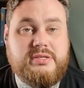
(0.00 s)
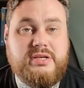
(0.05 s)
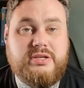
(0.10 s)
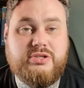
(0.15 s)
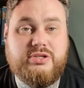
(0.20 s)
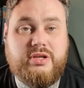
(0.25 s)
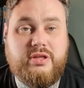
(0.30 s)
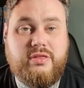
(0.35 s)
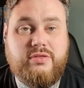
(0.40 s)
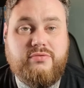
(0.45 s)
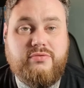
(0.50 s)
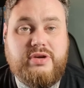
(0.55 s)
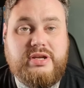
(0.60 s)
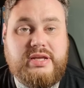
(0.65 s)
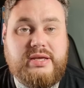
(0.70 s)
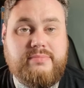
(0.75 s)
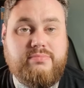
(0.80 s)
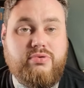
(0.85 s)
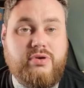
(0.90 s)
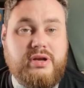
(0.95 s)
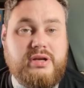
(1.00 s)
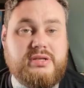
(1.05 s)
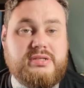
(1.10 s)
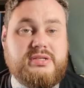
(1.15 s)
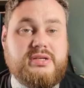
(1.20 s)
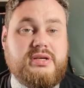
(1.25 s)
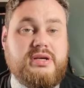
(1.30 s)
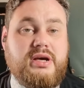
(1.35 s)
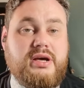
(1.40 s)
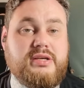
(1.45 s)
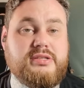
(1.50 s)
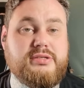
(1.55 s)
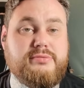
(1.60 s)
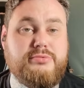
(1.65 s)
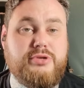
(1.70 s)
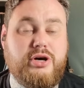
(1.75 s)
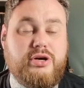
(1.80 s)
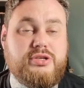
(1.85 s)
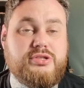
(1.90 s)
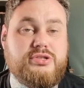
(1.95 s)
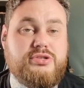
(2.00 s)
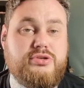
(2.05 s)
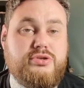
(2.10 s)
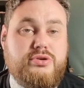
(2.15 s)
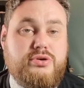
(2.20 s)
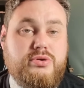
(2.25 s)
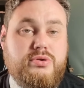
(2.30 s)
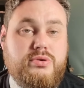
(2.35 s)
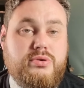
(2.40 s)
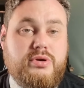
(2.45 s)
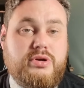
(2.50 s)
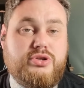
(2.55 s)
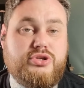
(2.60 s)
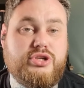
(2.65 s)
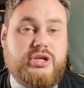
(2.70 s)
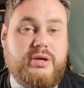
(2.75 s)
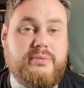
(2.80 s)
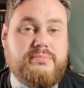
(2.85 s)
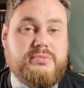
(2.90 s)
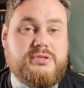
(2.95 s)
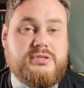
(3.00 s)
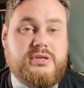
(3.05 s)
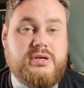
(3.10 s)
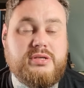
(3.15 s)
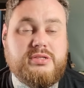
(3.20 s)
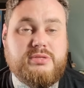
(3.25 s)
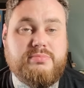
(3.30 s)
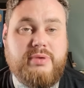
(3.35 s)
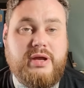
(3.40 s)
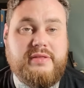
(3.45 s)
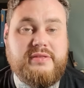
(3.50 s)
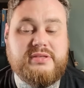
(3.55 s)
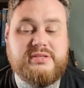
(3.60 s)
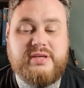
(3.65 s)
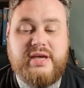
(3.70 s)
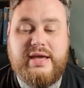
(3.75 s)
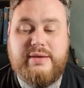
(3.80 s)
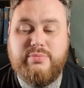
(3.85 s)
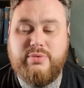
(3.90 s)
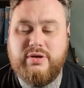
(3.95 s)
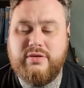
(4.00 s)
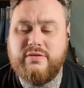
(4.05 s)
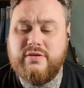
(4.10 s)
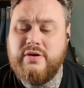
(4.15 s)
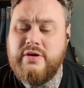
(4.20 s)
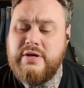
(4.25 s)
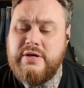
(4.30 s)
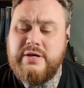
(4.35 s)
potentially 3D print some nice new ships to play this game with.